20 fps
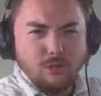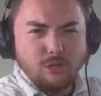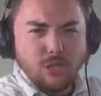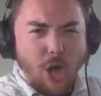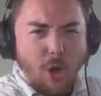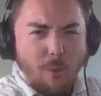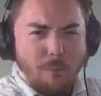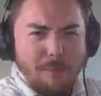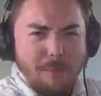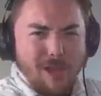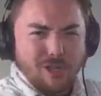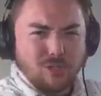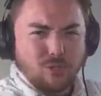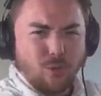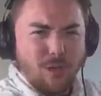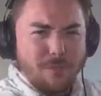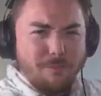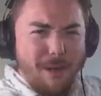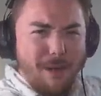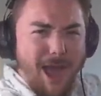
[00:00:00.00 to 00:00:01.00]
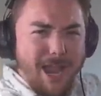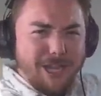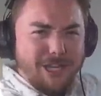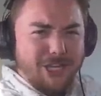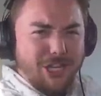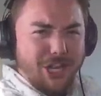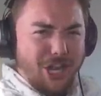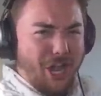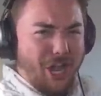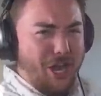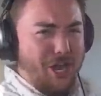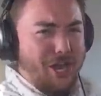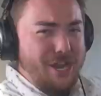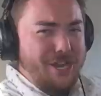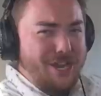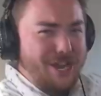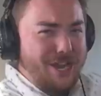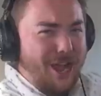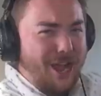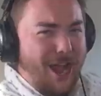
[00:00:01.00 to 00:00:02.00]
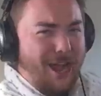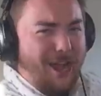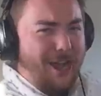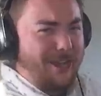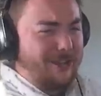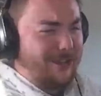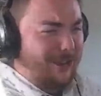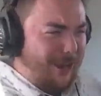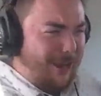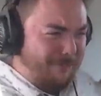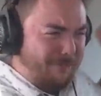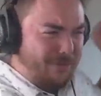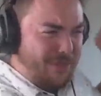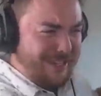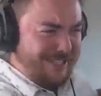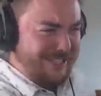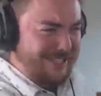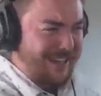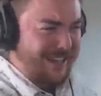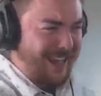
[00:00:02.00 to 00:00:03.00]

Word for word: don't mess with my kid. I love this